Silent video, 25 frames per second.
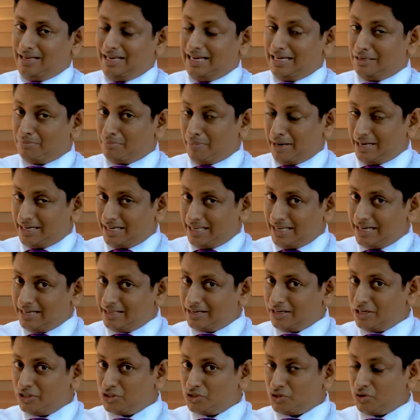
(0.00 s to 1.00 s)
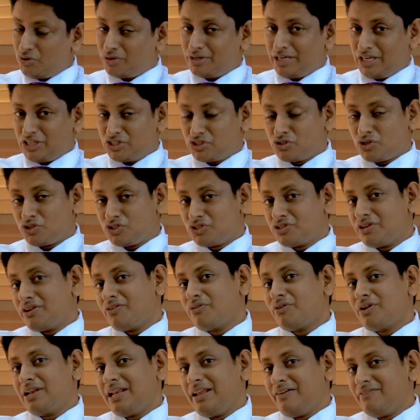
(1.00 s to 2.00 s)
it might increase your
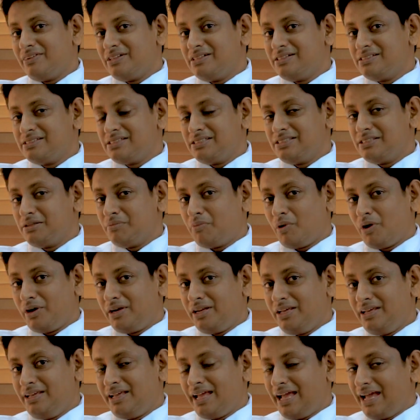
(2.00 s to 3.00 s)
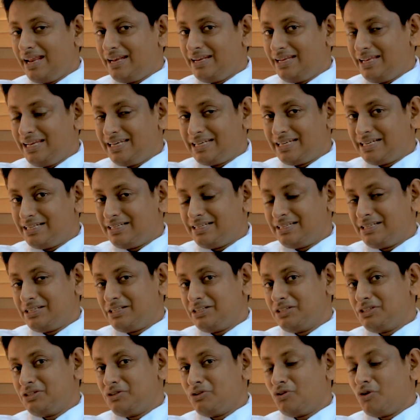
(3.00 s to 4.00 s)
testosterone levels in the body and it'll
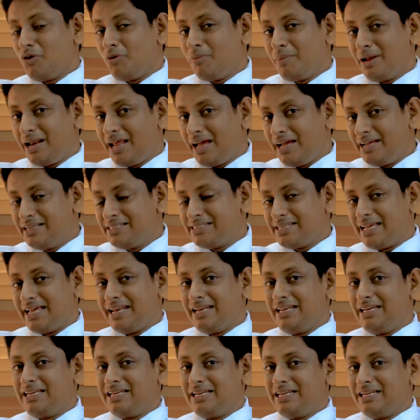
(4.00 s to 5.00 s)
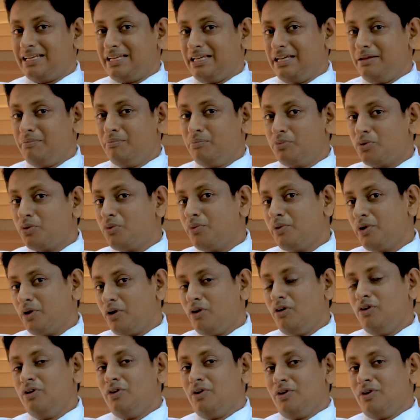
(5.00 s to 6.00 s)
normalize and it'll improve your